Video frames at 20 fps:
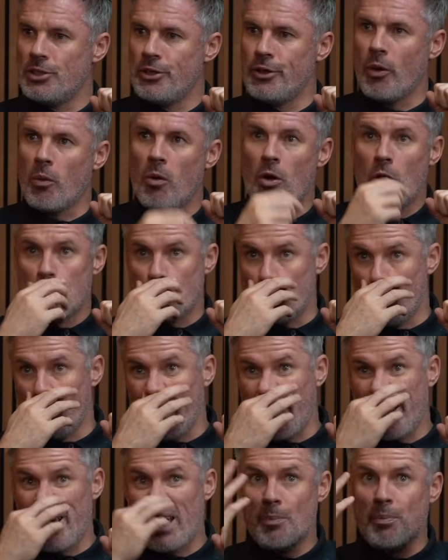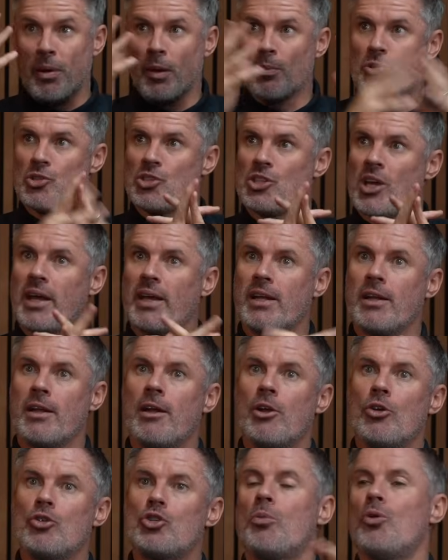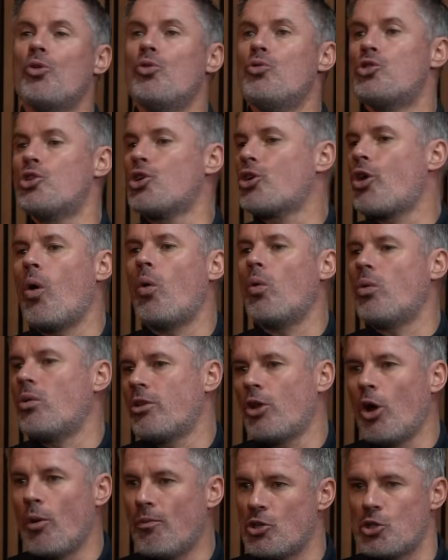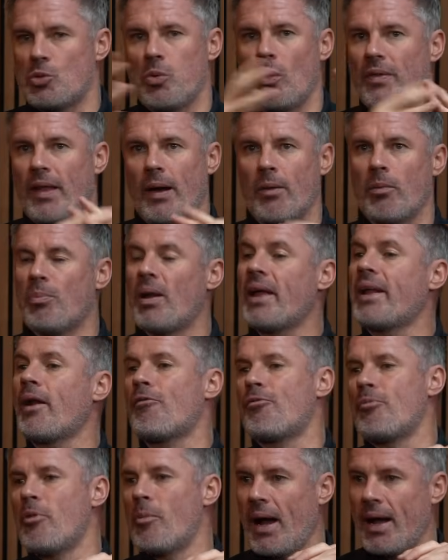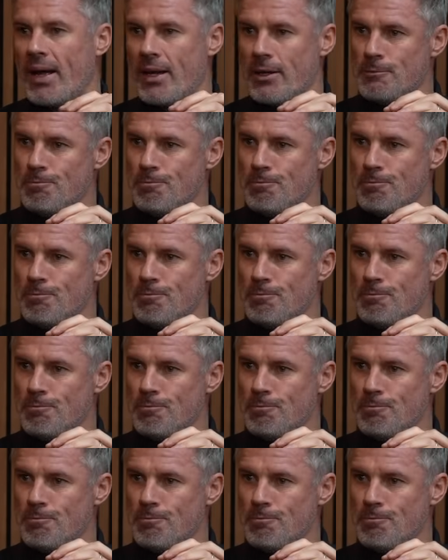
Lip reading: You know, so when I hear people saying, someone loses a goal, the obvious one now, playing out from the back.